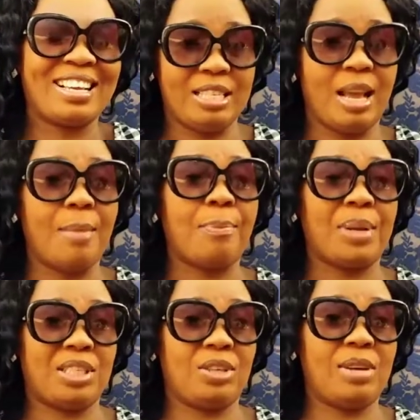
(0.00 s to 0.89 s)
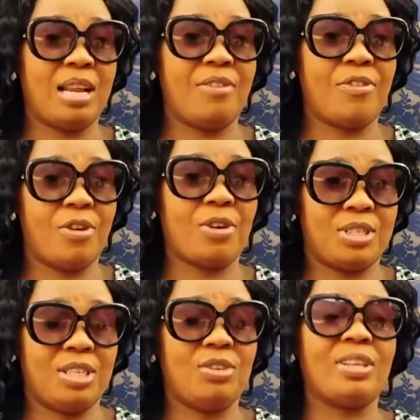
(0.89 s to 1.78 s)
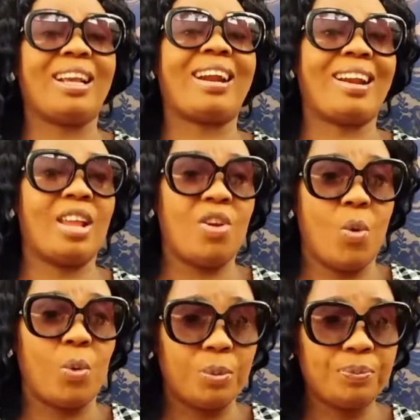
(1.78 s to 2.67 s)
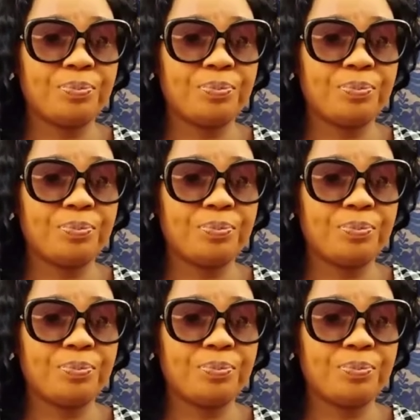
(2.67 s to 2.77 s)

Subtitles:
English. I'm particularly focusing on Creole.